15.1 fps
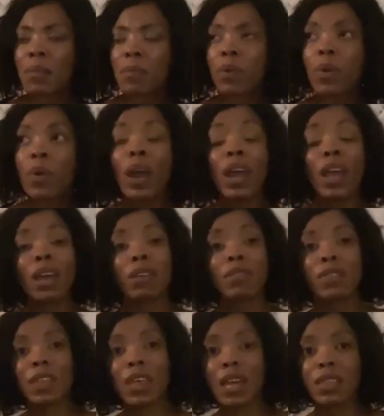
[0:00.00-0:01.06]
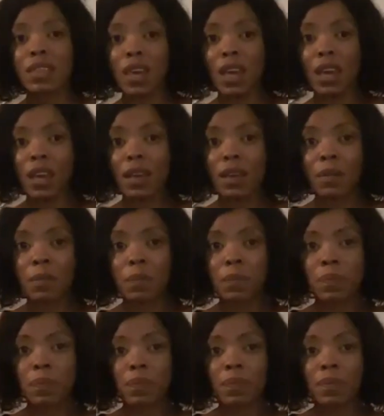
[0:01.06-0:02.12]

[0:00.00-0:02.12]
praying for that thing,